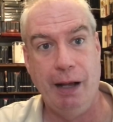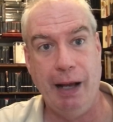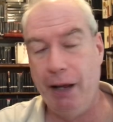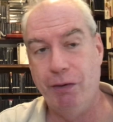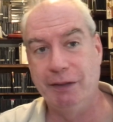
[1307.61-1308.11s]

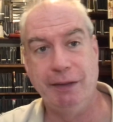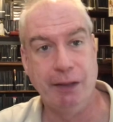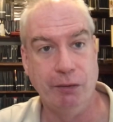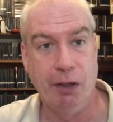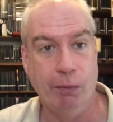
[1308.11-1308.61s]
I honestly
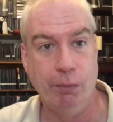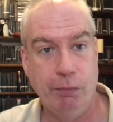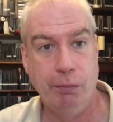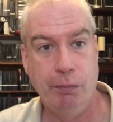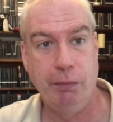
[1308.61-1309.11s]
don't know
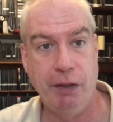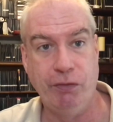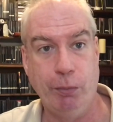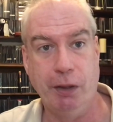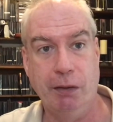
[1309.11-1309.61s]
if
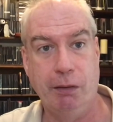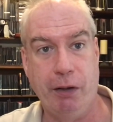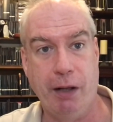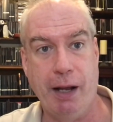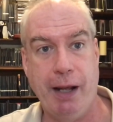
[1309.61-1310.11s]
it will
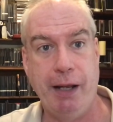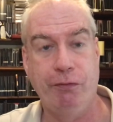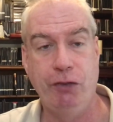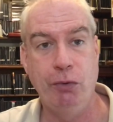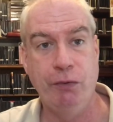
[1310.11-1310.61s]
or not. I
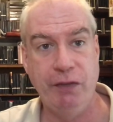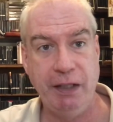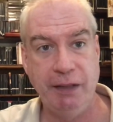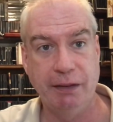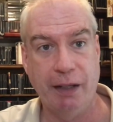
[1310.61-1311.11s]
have two of
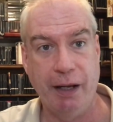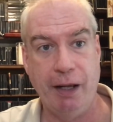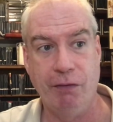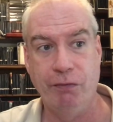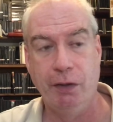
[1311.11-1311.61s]
these. I
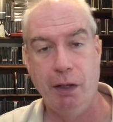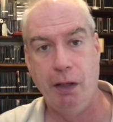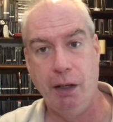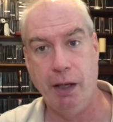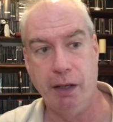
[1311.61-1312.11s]
have
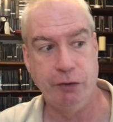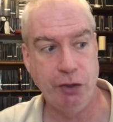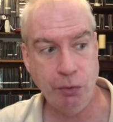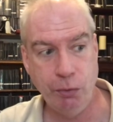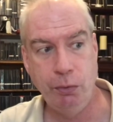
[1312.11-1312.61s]
uh,
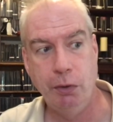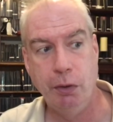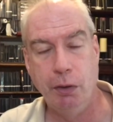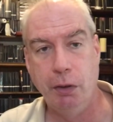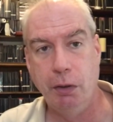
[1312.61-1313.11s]
two
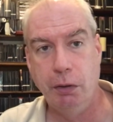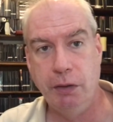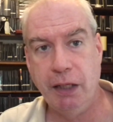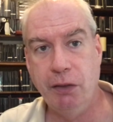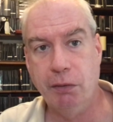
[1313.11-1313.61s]

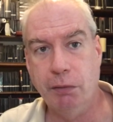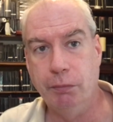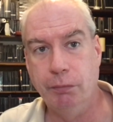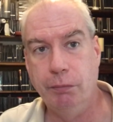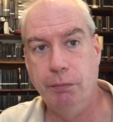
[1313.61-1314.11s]

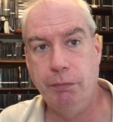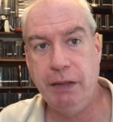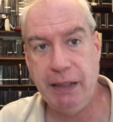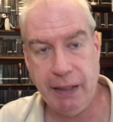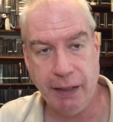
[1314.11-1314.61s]
Kindle
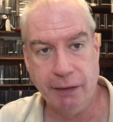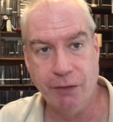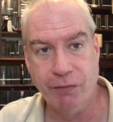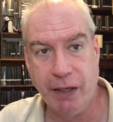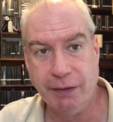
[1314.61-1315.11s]
e-ink
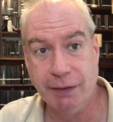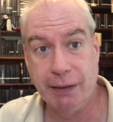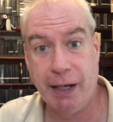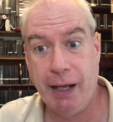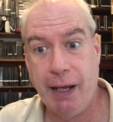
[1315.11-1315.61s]
devices,
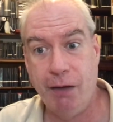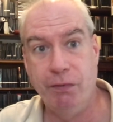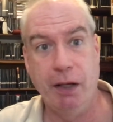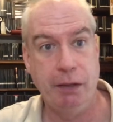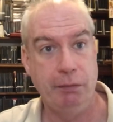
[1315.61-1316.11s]
and I have
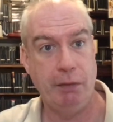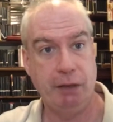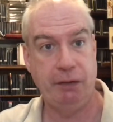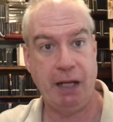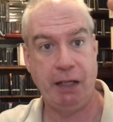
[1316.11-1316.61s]
a
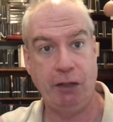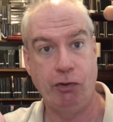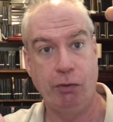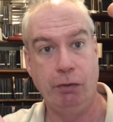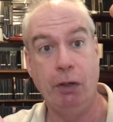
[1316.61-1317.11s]

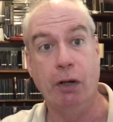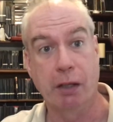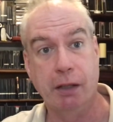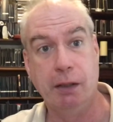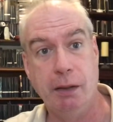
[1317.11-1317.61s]
10-inch
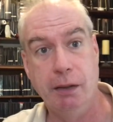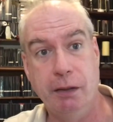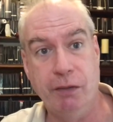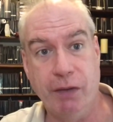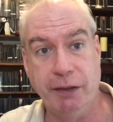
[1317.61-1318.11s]
Nook
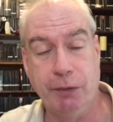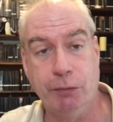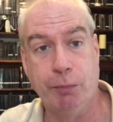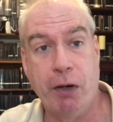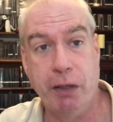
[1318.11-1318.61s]
device. It
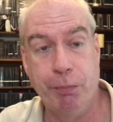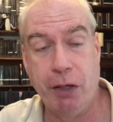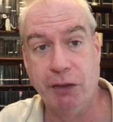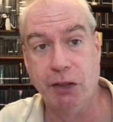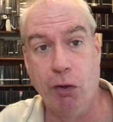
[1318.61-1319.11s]
was Mar
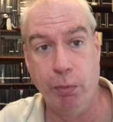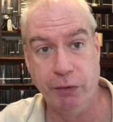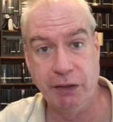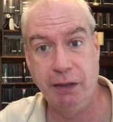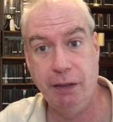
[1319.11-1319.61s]
Barnes &
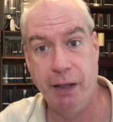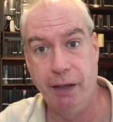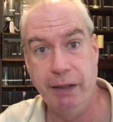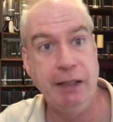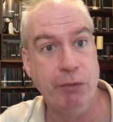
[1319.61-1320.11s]
Noble's uh,
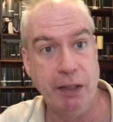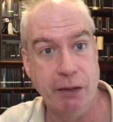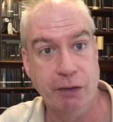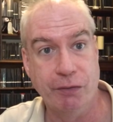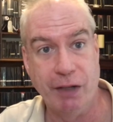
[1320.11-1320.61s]

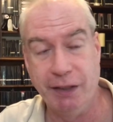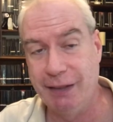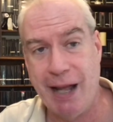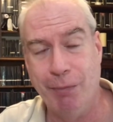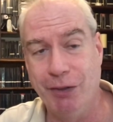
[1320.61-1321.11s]
e-reader device,
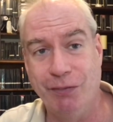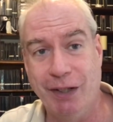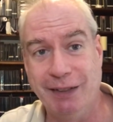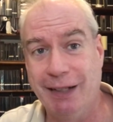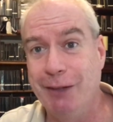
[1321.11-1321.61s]
tablet
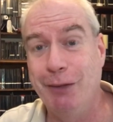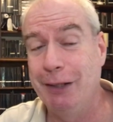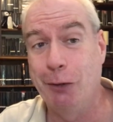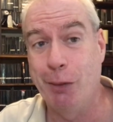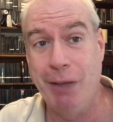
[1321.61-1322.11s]
device that I don't think
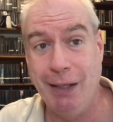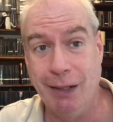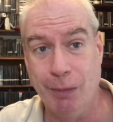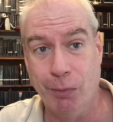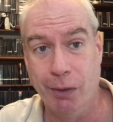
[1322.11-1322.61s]
they're going to make
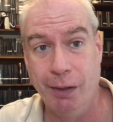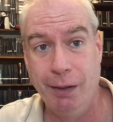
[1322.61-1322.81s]
anymore.